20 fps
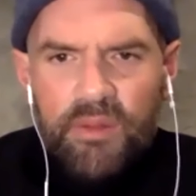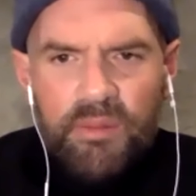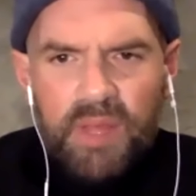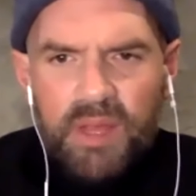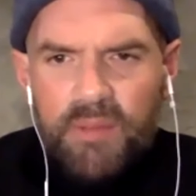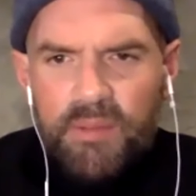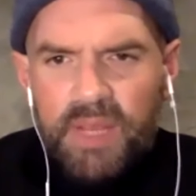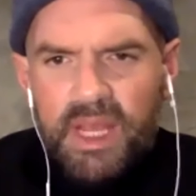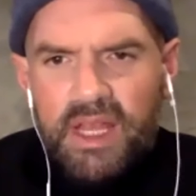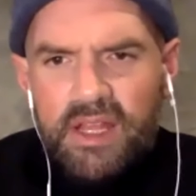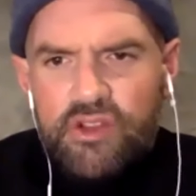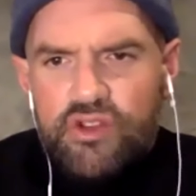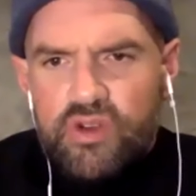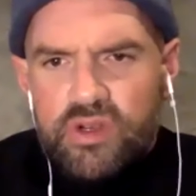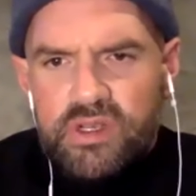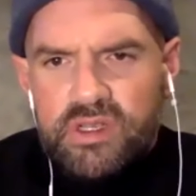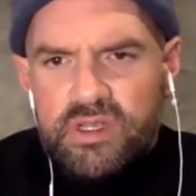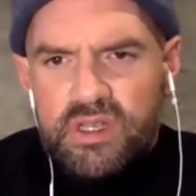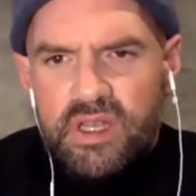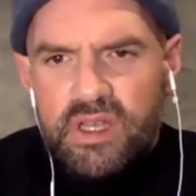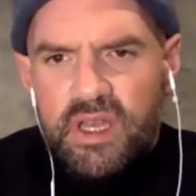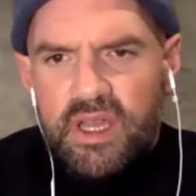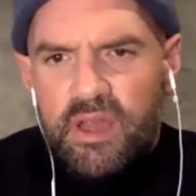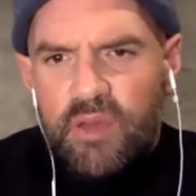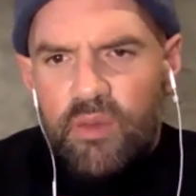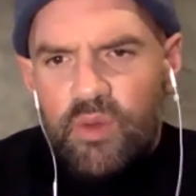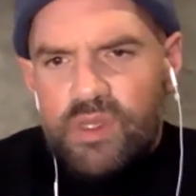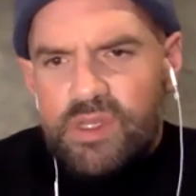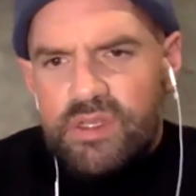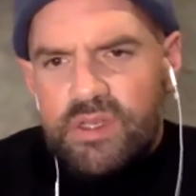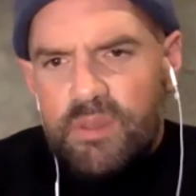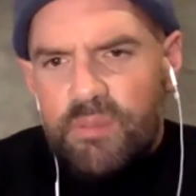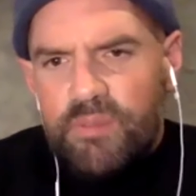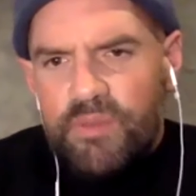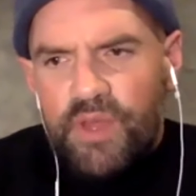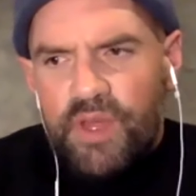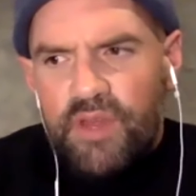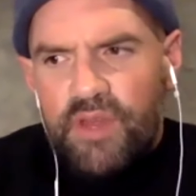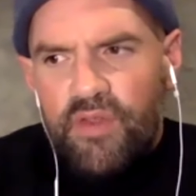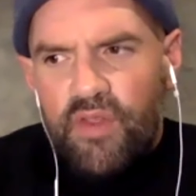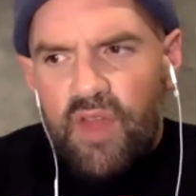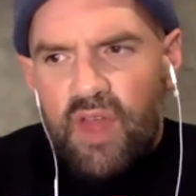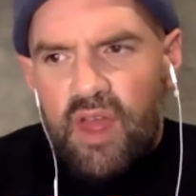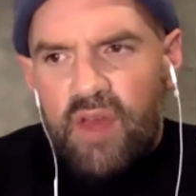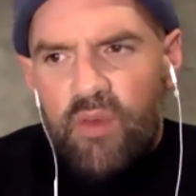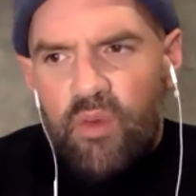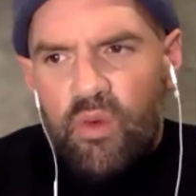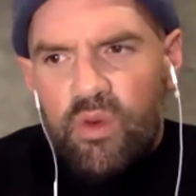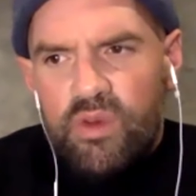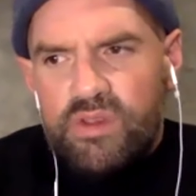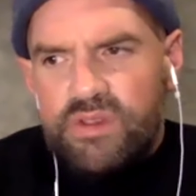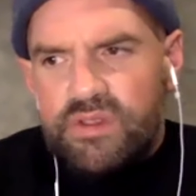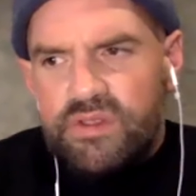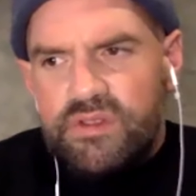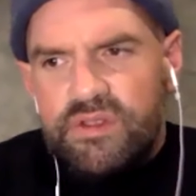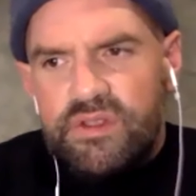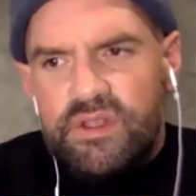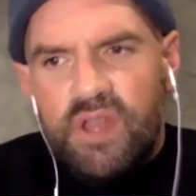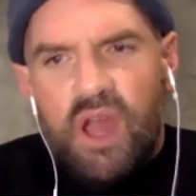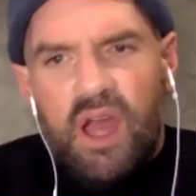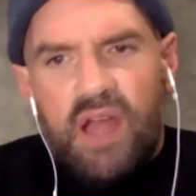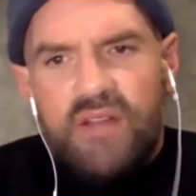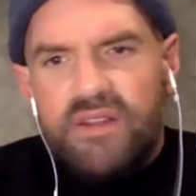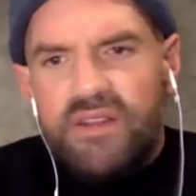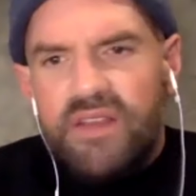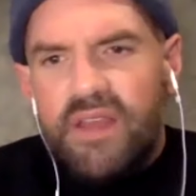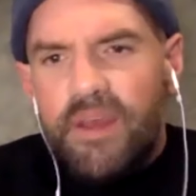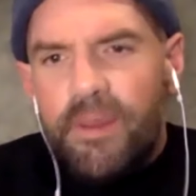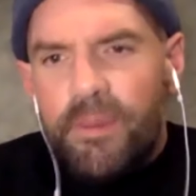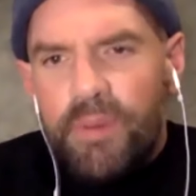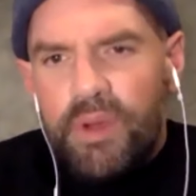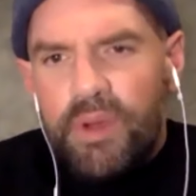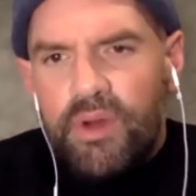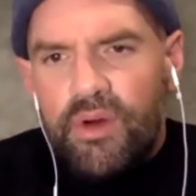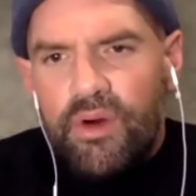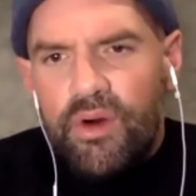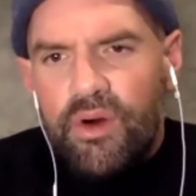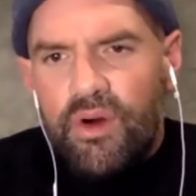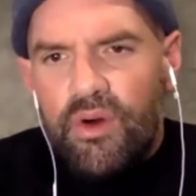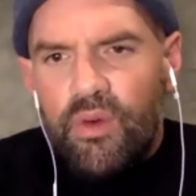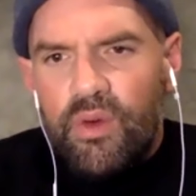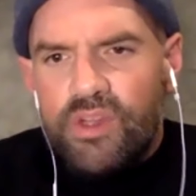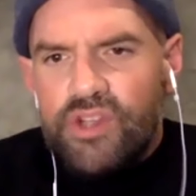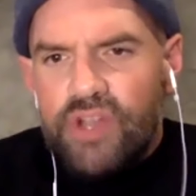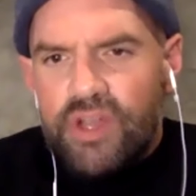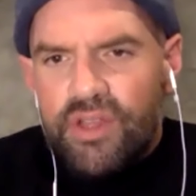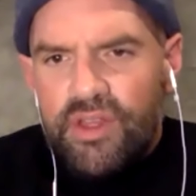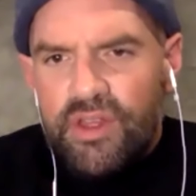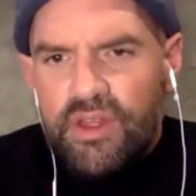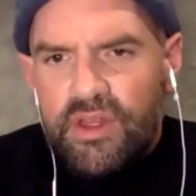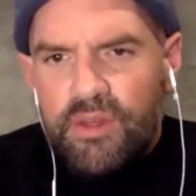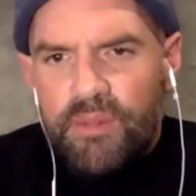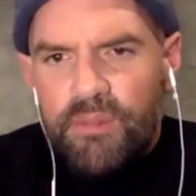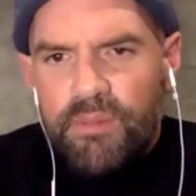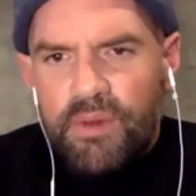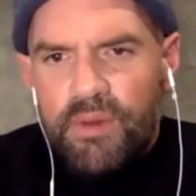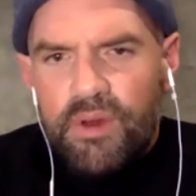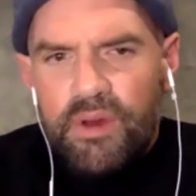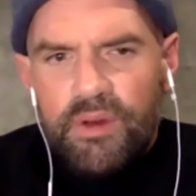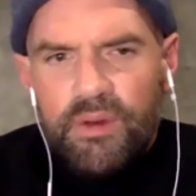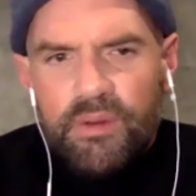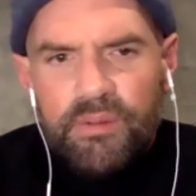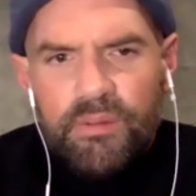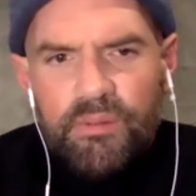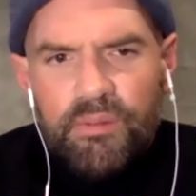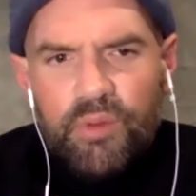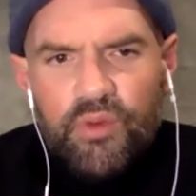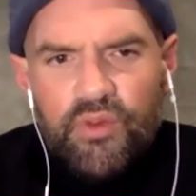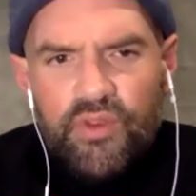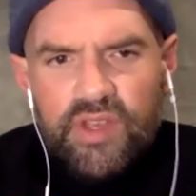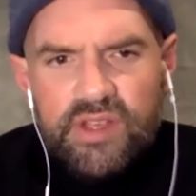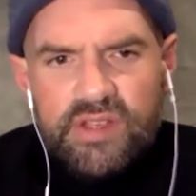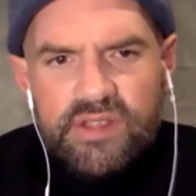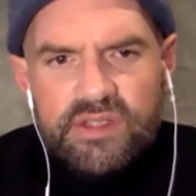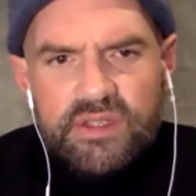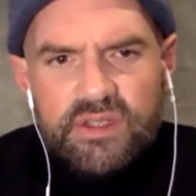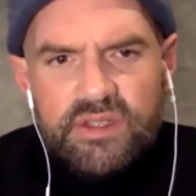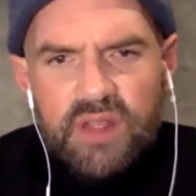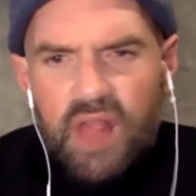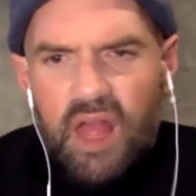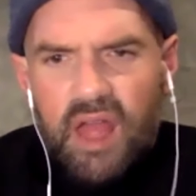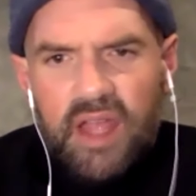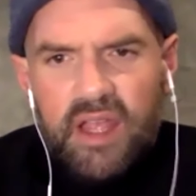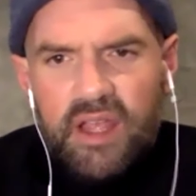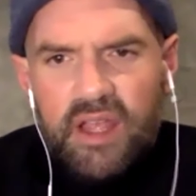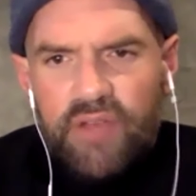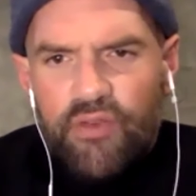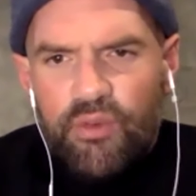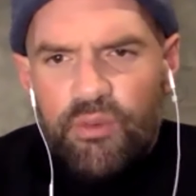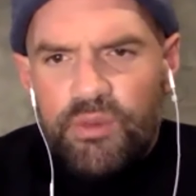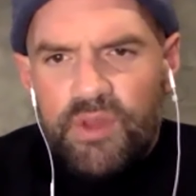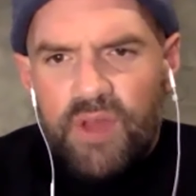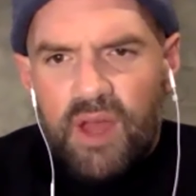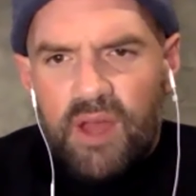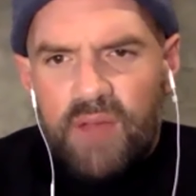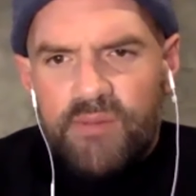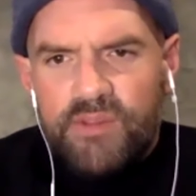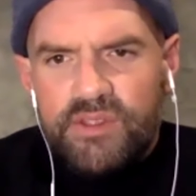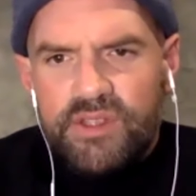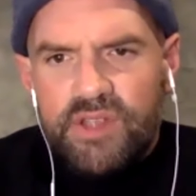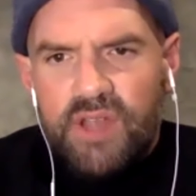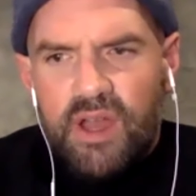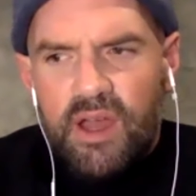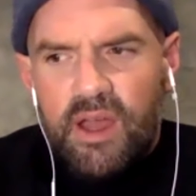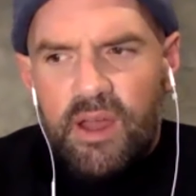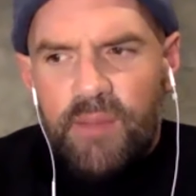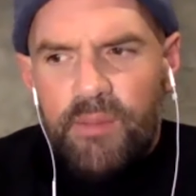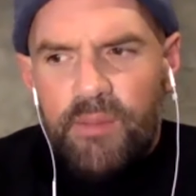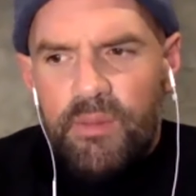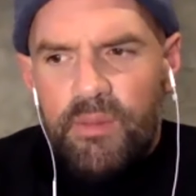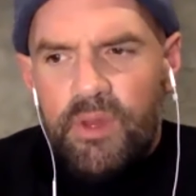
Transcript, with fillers: It made me interesting. It was yeah. something that was not typical, which I think uh, movies like from time to time.